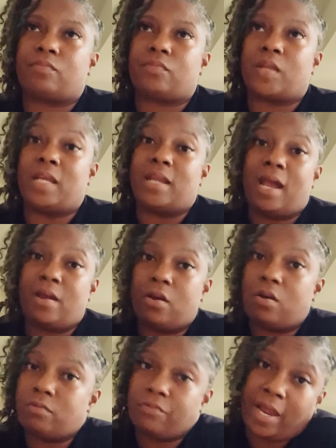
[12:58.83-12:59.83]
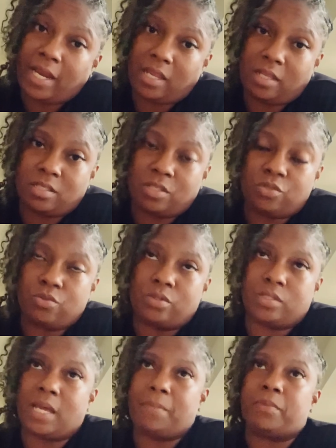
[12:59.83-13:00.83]
and not ready to do
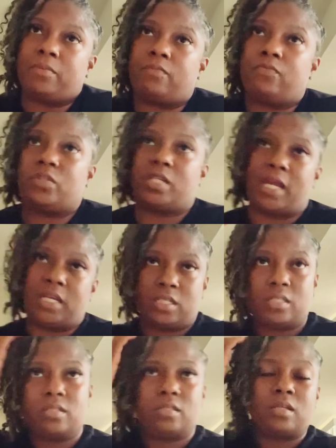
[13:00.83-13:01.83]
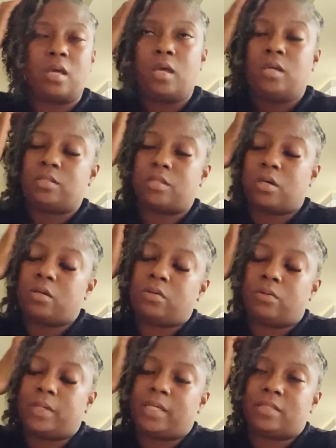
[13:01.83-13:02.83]
those type of changes.
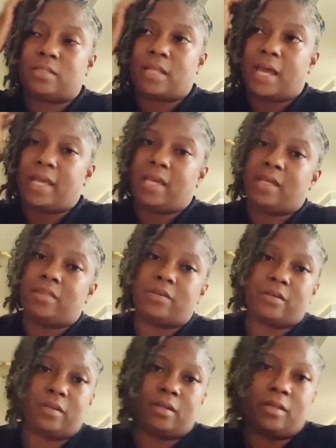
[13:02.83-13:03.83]
So it's like either